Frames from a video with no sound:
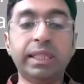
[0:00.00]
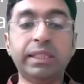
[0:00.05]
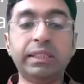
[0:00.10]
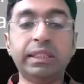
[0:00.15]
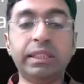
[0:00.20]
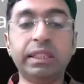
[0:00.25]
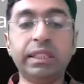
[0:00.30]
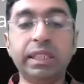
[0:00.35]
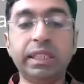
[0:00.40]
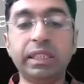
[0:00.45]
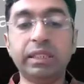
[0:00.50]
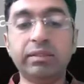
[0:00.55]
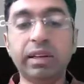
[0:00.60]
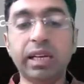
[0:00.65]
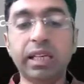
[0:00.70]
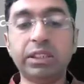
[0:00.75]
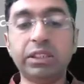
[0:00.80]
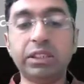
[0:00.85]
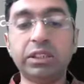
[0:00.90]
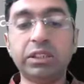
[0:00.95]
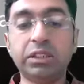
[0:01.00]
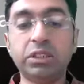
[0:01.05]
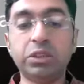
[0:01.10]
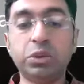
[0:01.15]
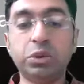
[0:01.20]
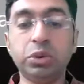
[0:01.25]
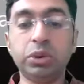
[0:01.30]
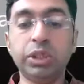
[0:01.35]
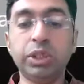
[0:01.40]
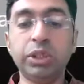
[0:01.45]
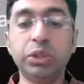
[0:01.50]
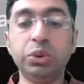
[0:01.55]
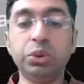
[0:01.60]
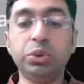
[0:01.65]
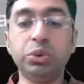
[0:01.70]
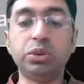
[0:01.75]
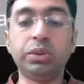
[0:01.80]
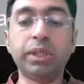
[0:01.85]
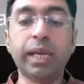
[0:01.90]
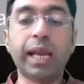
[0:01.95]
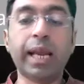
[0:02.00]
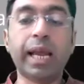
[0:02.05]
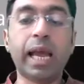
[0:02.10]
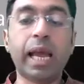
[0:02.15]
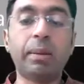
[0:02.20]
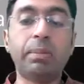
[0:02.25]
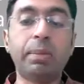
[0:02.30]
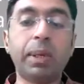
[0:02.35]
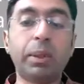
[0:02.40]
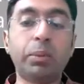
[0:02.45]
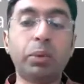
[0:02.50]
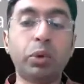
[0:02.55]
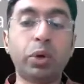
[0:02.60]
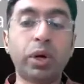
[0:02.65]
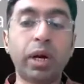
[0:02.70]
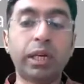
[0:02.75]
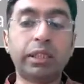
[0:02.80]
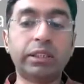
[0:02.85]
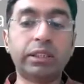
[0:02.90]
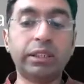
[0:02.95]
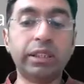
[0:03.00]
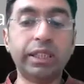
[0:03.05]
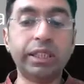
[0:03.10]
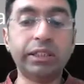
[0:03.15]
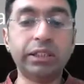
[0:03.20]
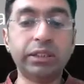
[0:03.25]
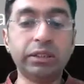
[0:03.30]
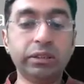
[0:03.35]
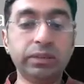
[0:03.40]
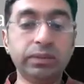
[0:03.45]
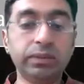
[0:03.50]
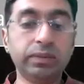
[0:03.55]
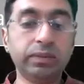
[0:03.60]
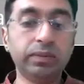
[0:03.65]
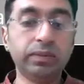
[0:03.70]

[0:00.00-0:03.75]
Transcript: ACT intervention to reduce academic procrastination.